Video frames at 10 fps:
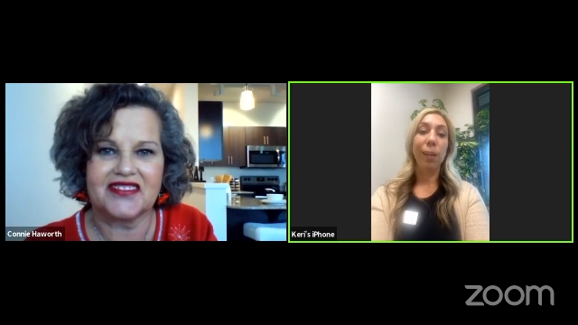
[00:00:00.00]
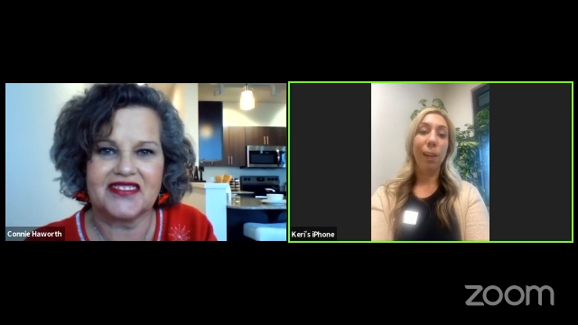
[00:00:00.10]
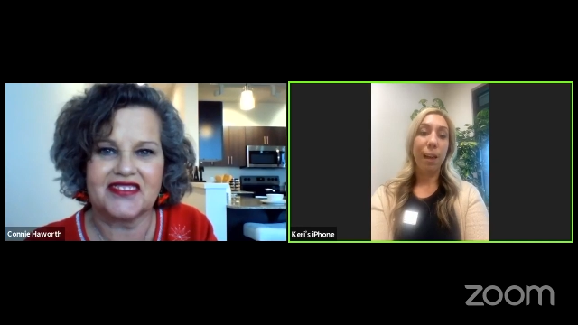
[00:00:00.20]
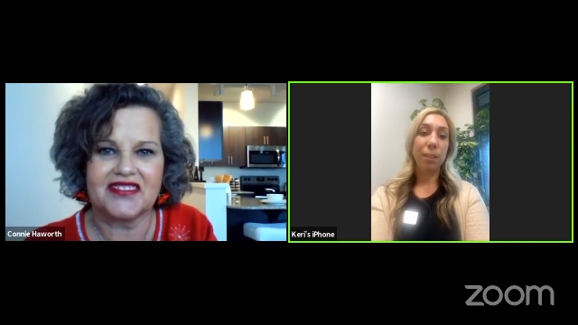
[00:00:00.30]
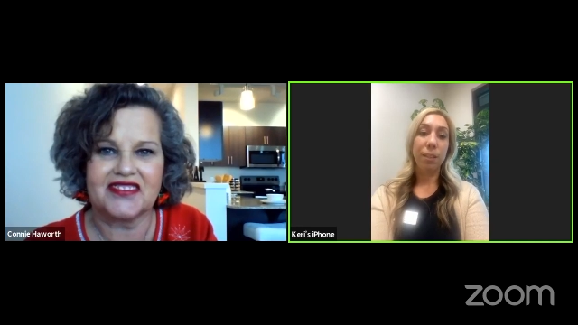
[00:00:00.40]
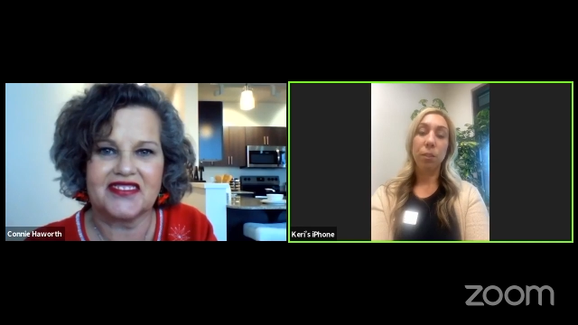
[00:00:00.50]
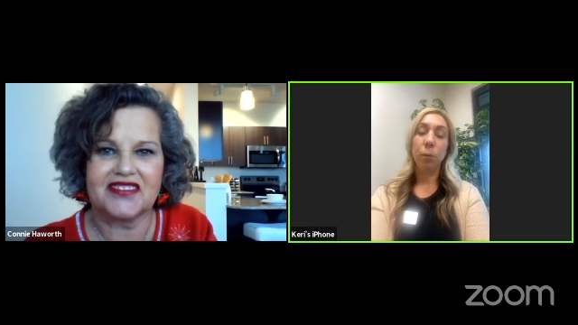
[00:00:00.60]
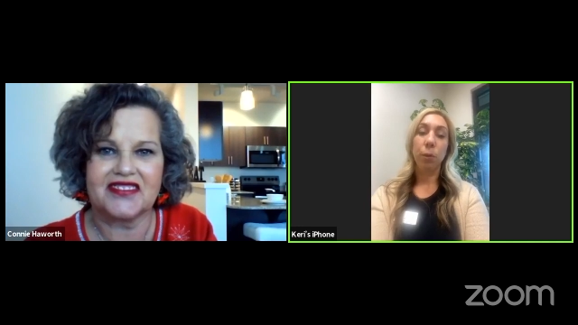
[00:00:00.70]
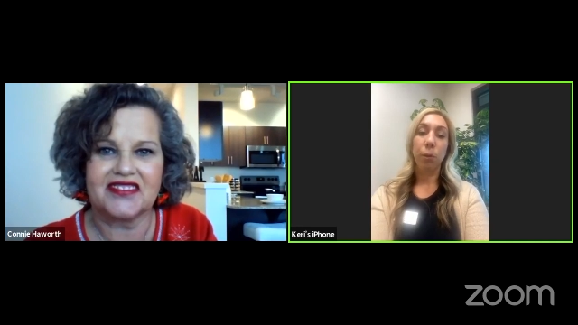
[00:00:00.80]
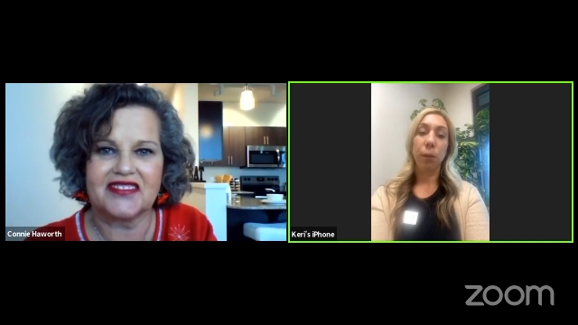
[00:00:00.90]
Speaker 1: classes
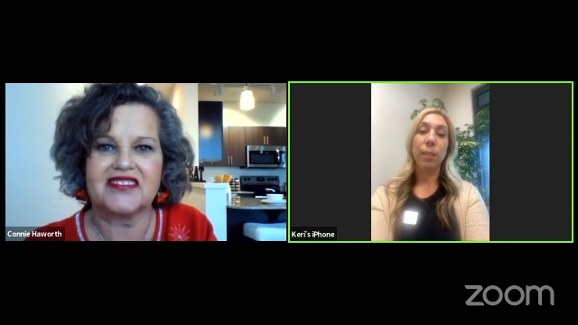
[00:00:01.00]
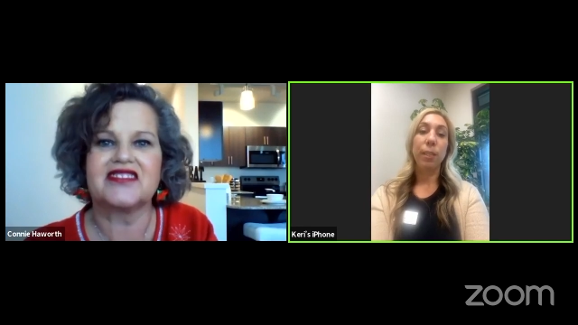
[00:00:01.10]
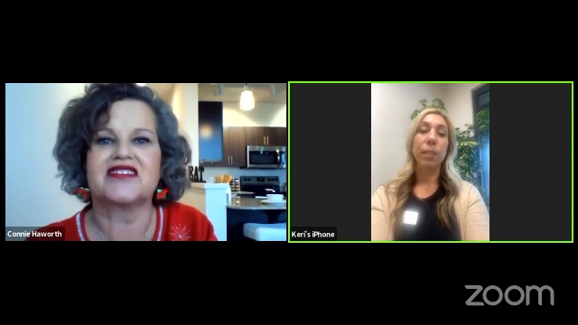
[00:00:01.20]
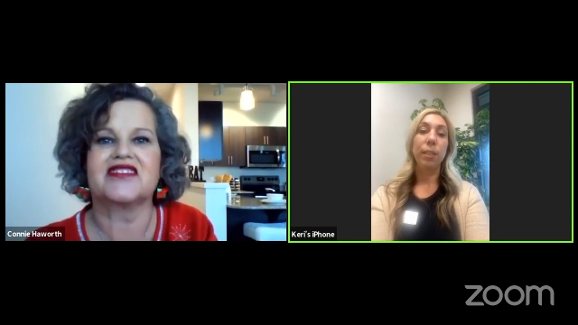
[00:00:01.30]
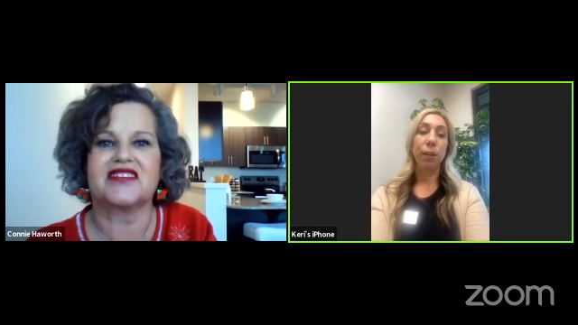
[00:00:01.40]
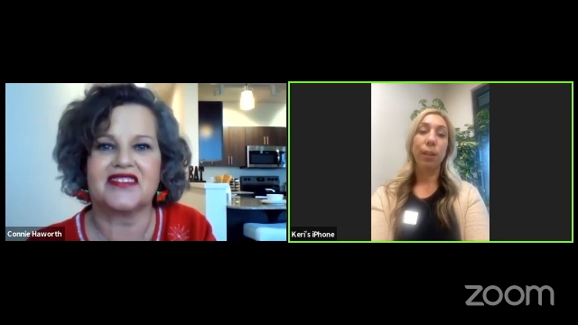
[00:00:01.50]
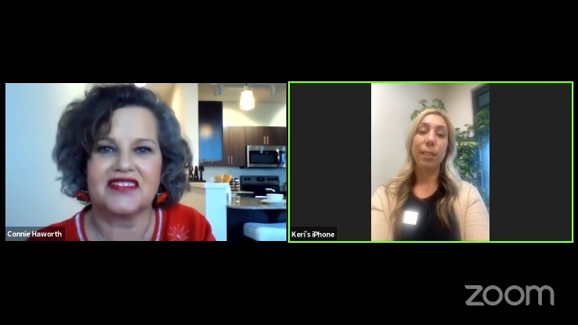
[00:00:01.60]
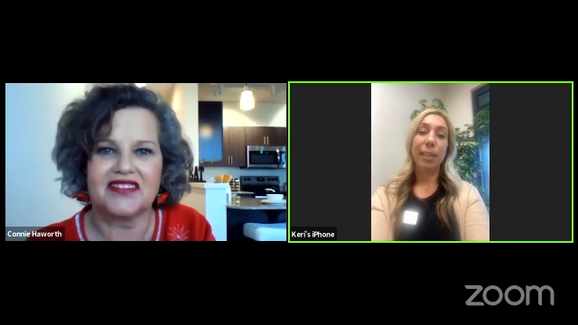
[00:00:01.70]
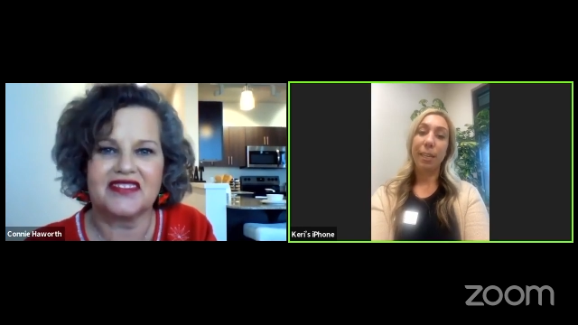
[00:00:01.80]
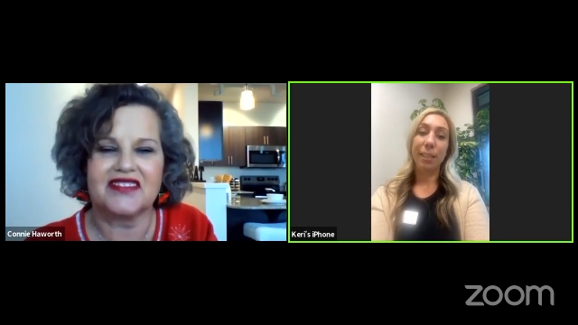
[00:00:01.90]
for the residents here at
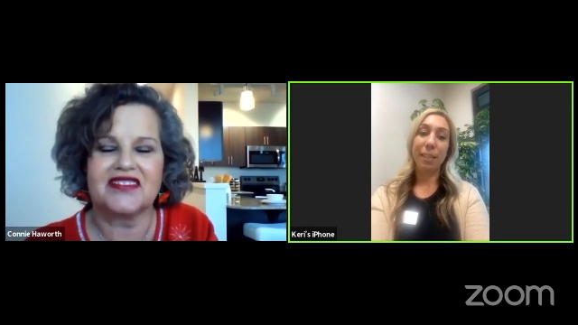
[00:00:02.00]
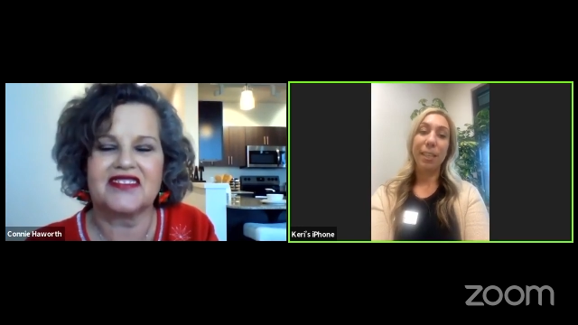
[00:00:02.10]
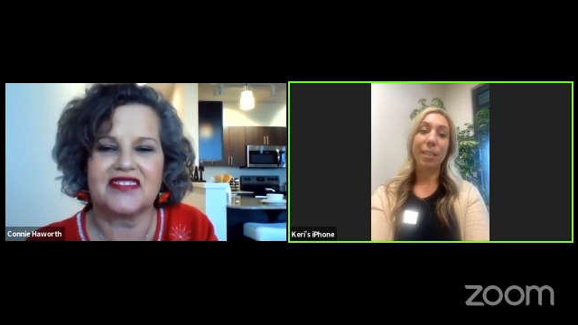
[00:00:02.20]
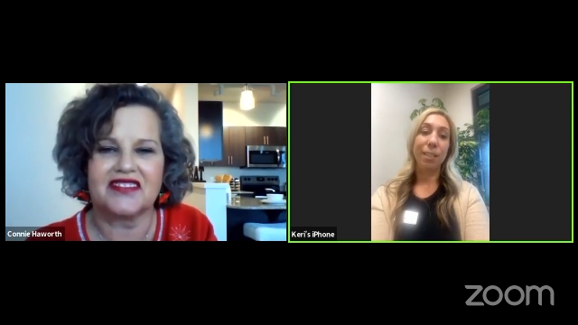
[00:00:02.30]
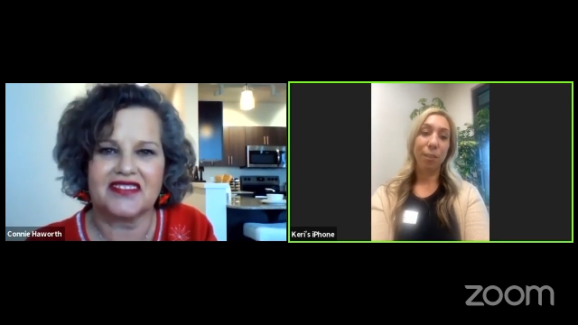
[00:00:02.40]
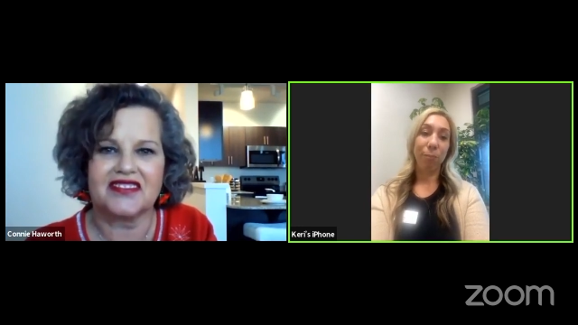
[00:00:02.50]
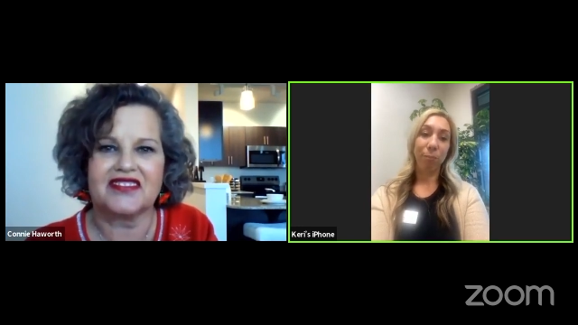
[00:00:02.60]
St. Anthony's.